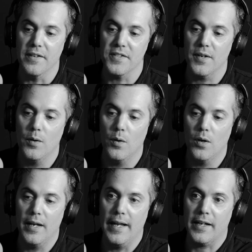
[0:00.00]
because
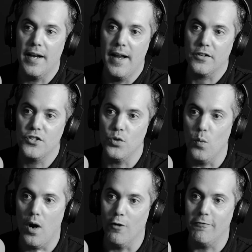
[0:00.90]
it connects
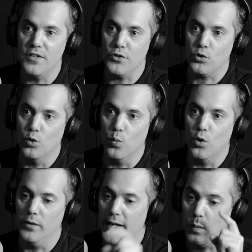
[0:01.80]
to our
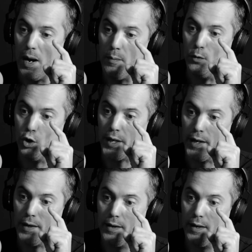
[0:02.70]
physical world. Like, I'm
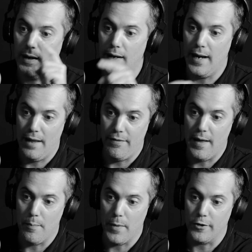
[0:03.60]
looking
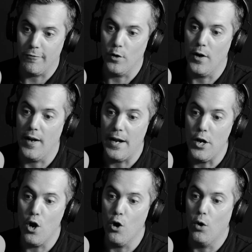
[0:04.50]
at that microphone and
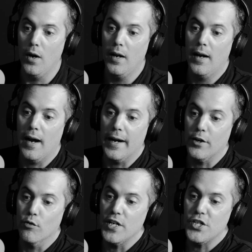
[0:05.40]
I know
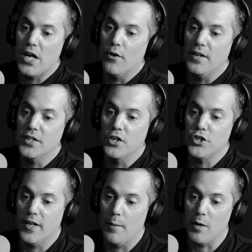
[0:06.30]
I can reach out and
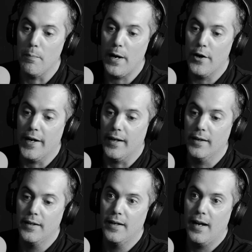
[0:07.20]
touch it, and I'm
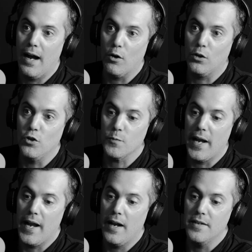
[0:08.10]
comparing how
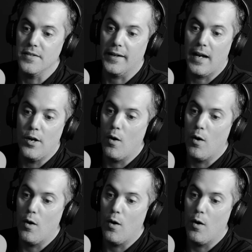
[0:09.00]
close my hand is. Like,